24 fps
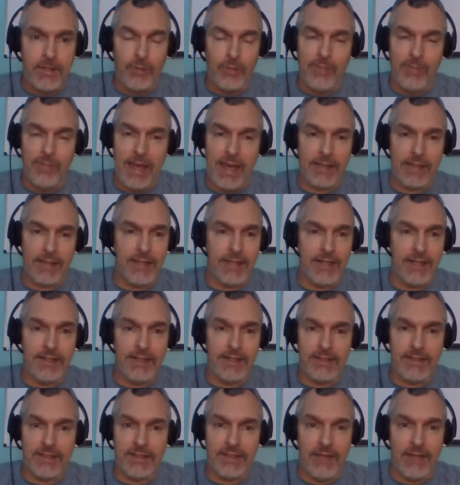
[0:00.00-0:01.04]
back then in
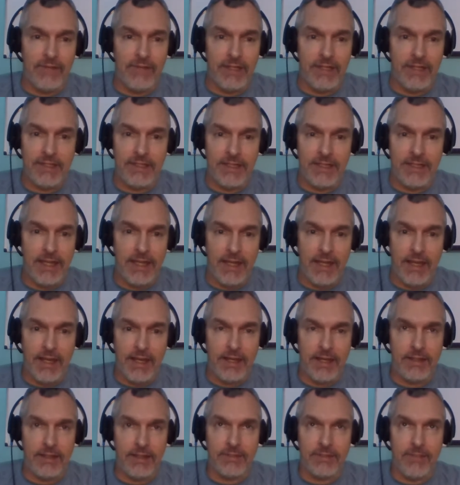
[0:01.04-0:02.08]
the seventies and the
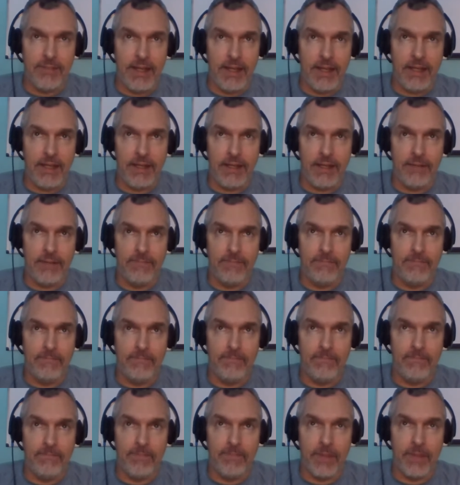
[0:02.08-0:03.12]
eighties, man,
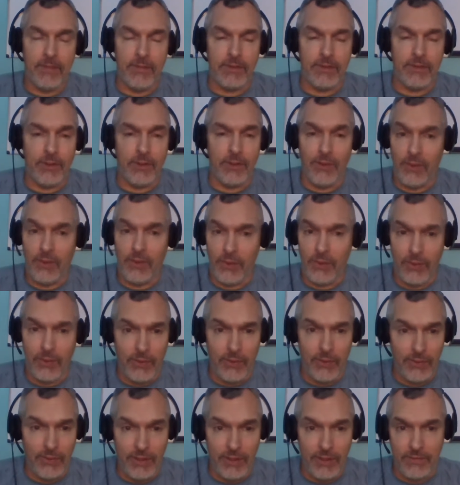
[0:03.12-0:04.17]
it was a
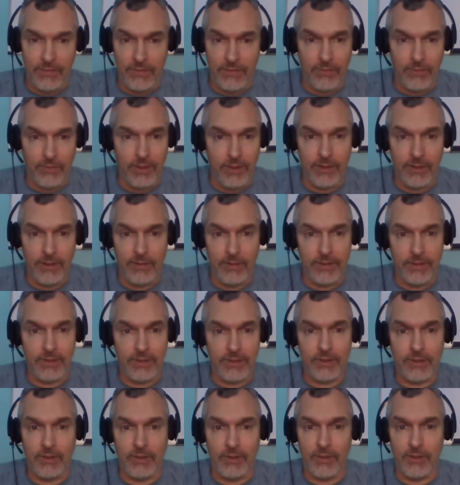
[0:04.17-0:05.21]
whole different world in
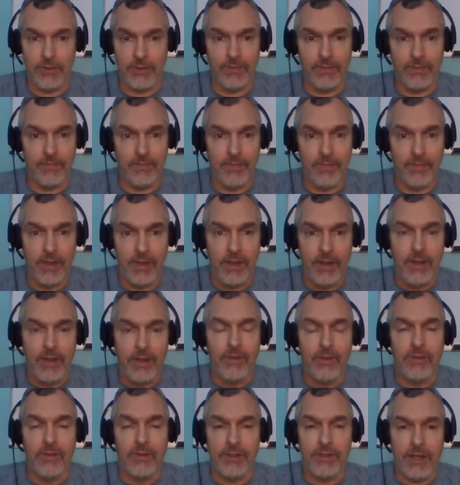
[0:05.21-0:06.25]
school.
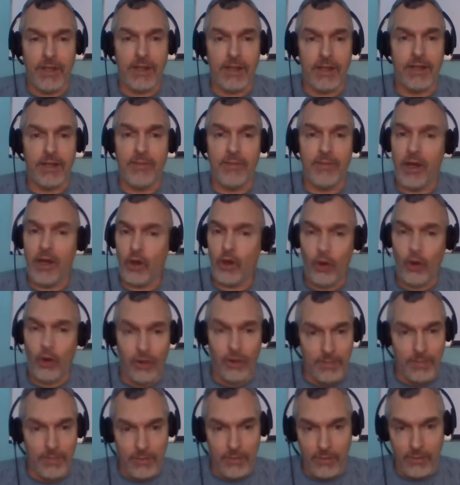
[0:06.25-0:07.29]
We're talking about
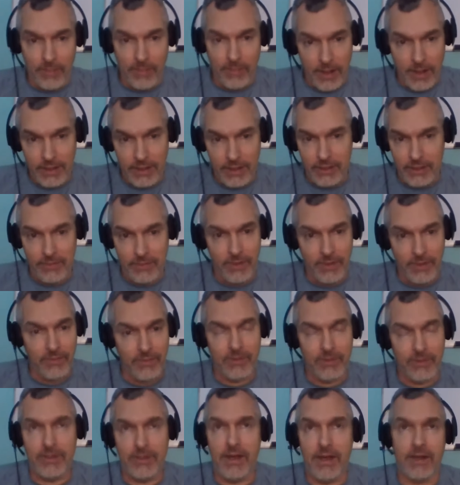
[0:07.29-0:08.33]
corporal punishment.
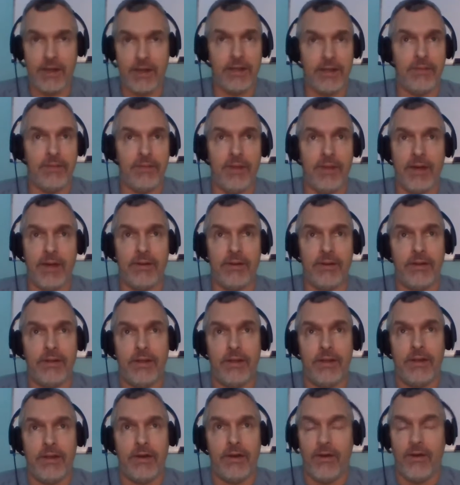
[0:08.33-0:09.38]
We're talking about
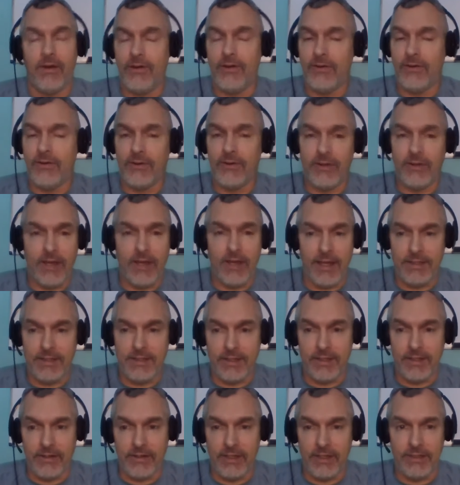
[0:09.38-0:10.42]
all kinds
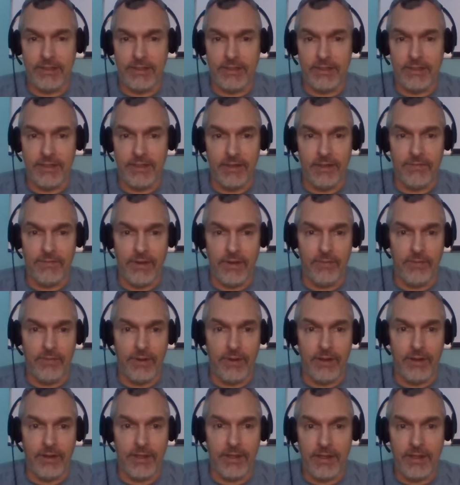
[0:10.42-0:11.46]
of crazy stuff that
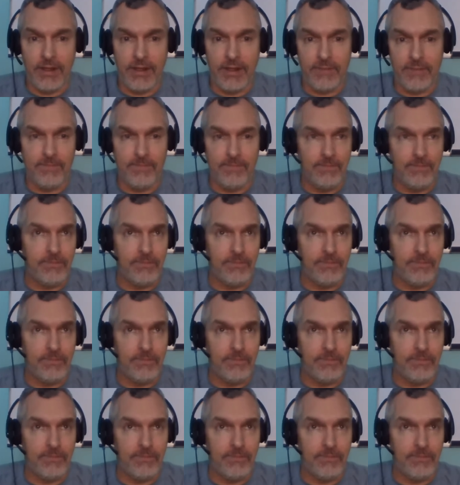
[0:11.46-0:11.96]
went on there.